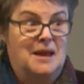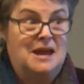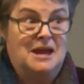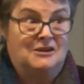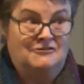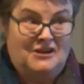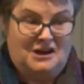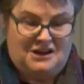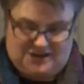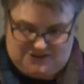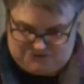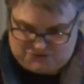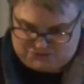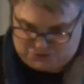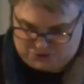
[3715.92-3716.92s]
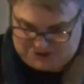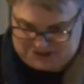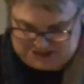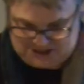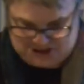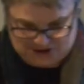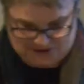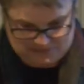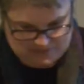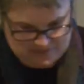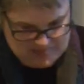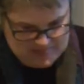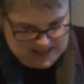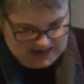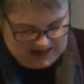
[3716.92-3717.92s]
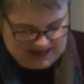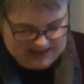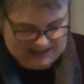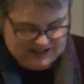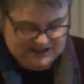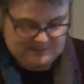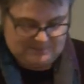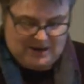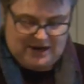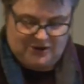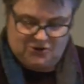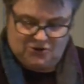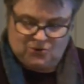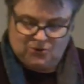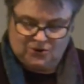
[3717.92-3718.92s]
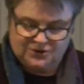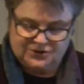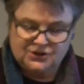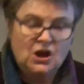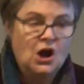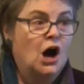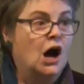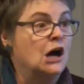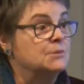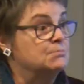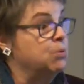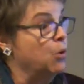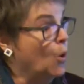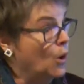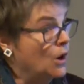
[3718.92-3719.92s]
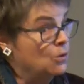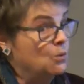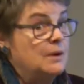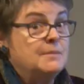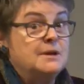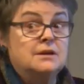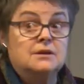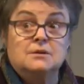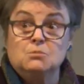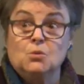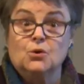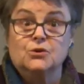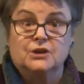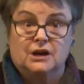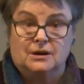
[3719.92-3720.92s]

paid, fined for fornication, at least in manor courts. On poor women more than